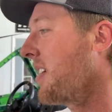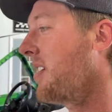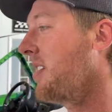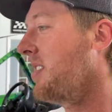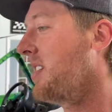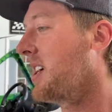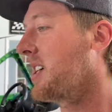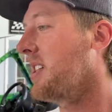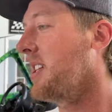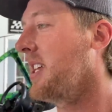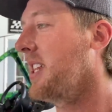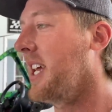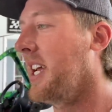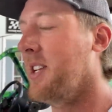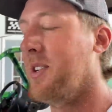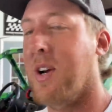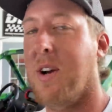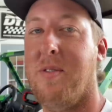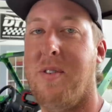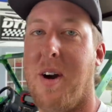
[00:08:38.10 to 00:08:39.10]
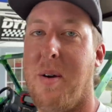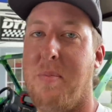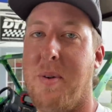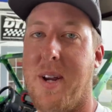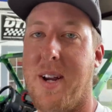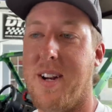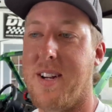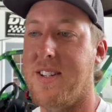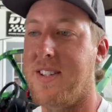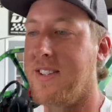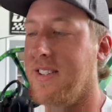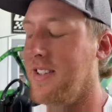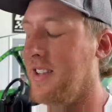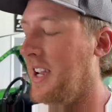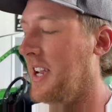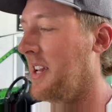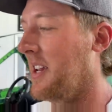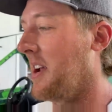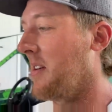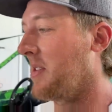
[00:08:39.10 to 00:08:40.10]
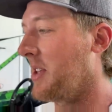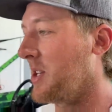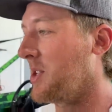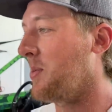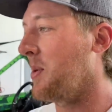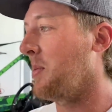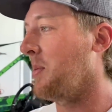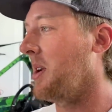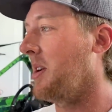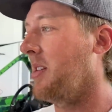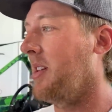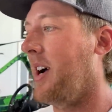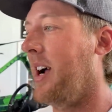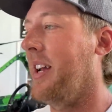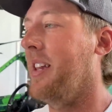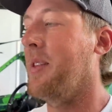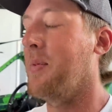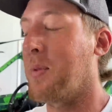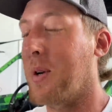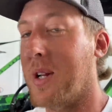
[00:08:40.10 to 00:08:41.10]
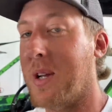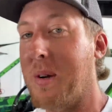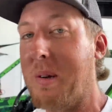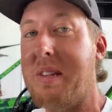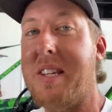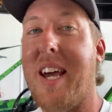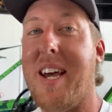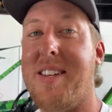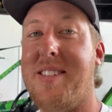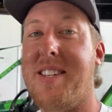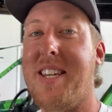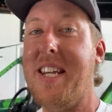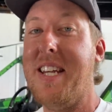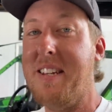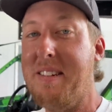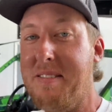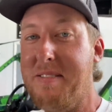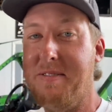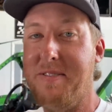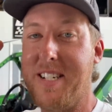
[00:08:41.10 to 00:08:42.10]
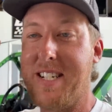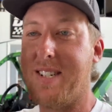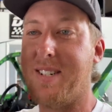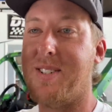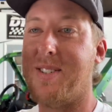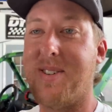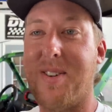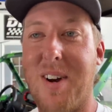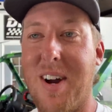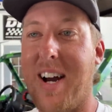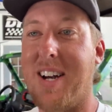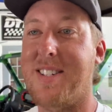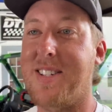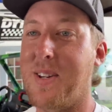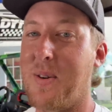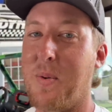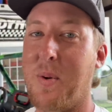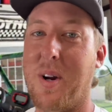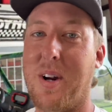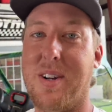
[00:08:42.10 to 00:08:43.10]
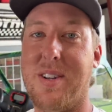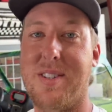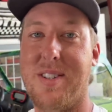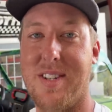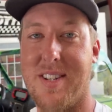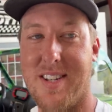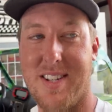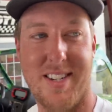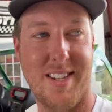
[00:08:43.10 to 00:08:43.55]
luckily they drove up here and everything should be realigned. Then we're going to go test it. Fingers crossed it works.